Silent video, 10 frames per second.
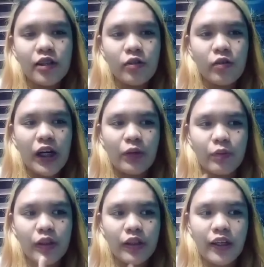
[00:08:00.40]
So I
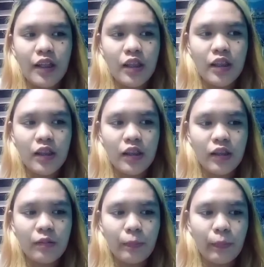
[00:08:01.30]
will get
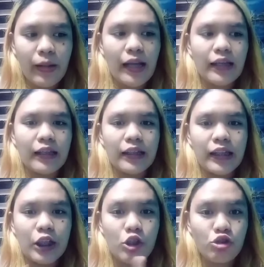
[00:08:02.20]
back and
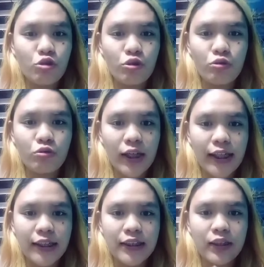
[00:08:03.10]
then show you
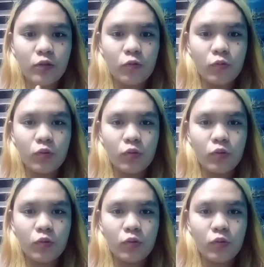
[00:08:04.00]
guys kung